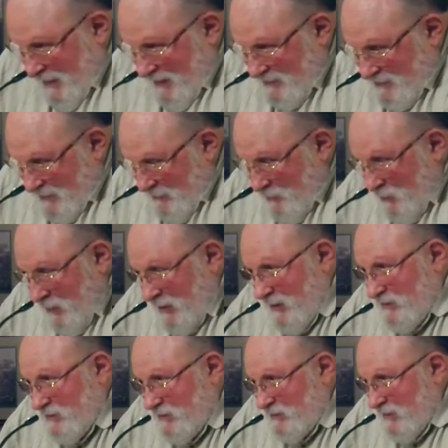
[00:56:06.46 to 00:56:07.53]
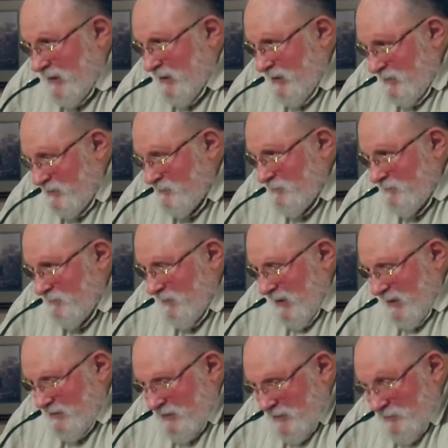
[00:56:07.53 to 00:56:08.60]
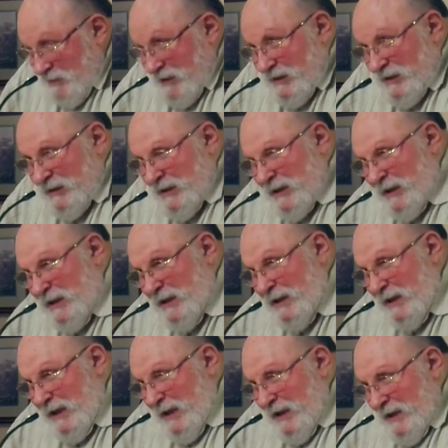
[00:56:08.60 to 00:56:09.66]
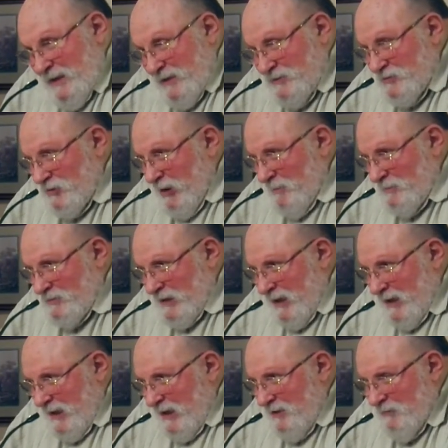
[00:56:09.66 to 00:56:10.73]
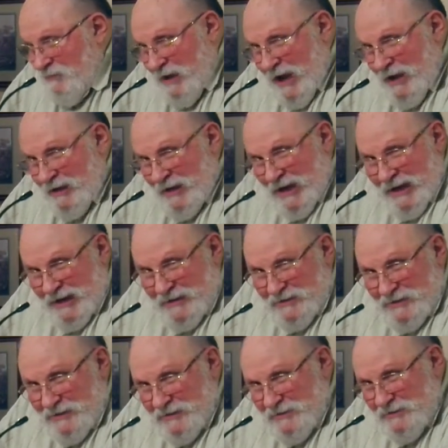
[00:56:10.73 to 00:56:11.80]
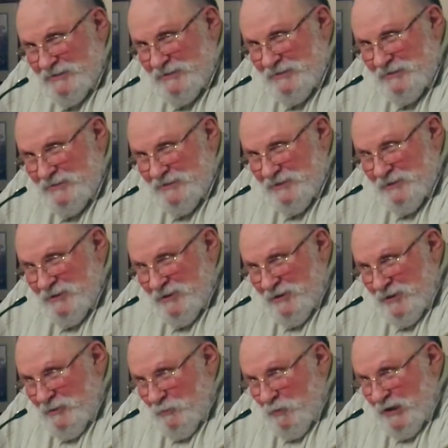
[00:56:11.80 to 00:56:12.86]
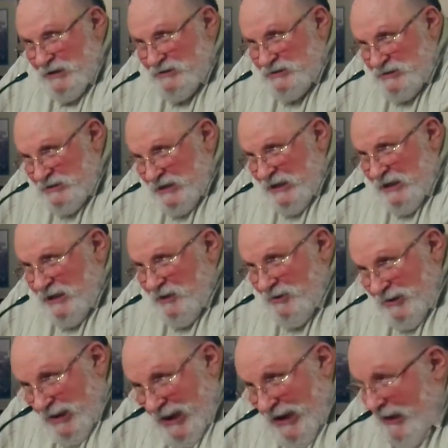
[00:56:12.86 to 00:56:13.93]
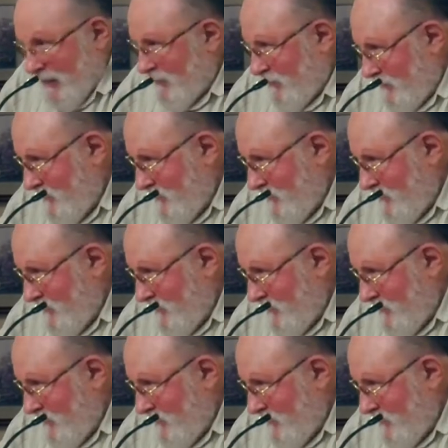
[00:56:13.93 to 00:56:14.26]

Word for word: somewhere this is in this lesson, but the psalmist said, In thy light we see light.